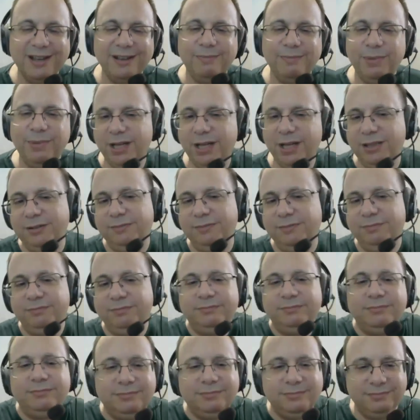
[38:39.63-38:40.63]
but
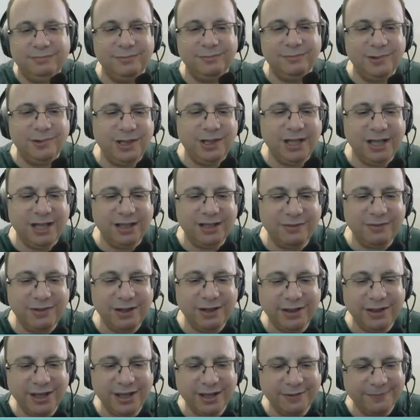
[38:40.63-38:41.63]
can't have
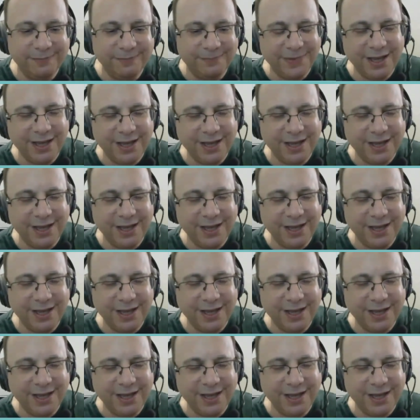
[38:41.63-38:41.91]
everything.